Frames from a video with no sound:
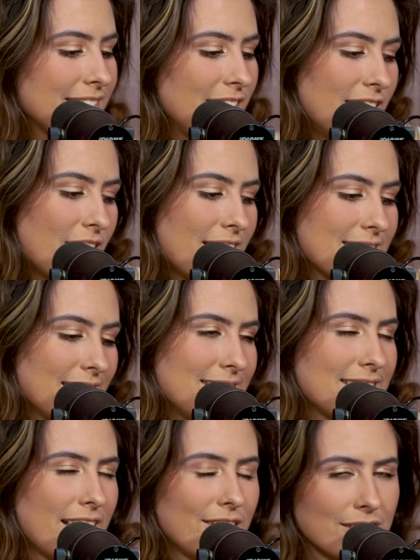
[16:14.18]
You know, as I
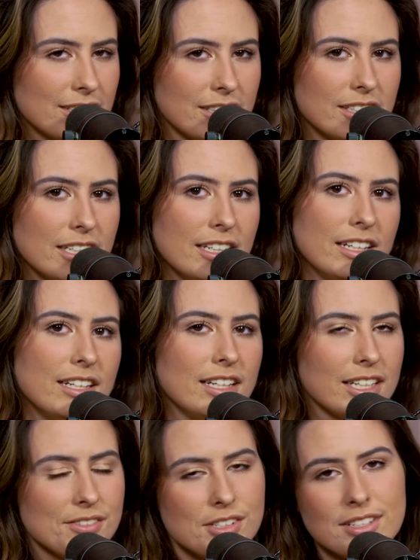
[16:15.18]
said earlier,
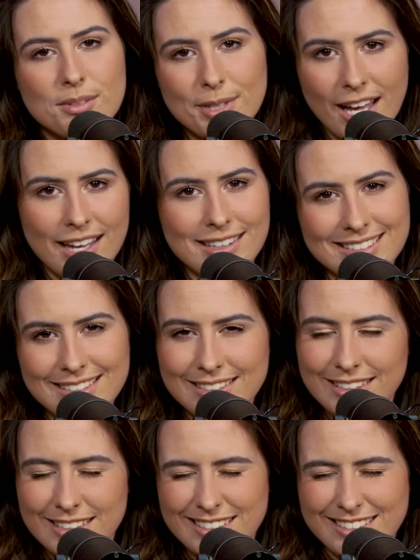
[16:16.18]
you get a little behind the
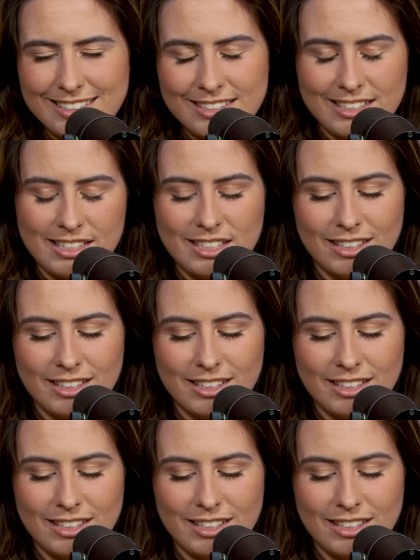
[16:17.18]
scenes,